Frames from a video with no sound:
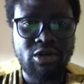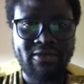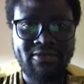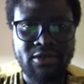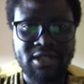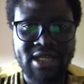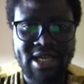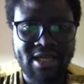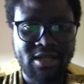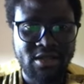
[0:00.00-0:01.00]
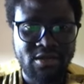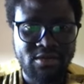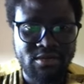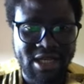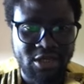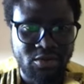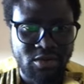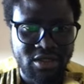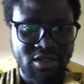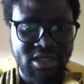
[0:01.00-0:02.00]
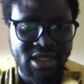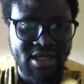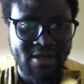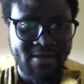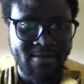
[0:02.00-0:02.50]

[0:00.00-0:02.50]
of forsake, you know. I just wanted to see.